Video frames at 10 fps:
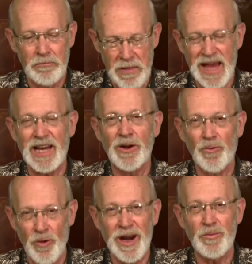Men
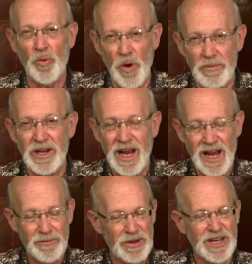rape women
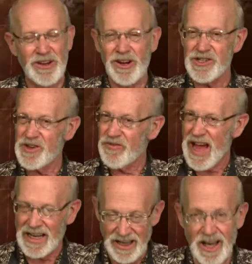because of
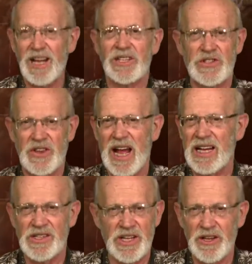that lust that
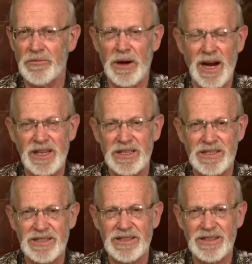is in their bodies.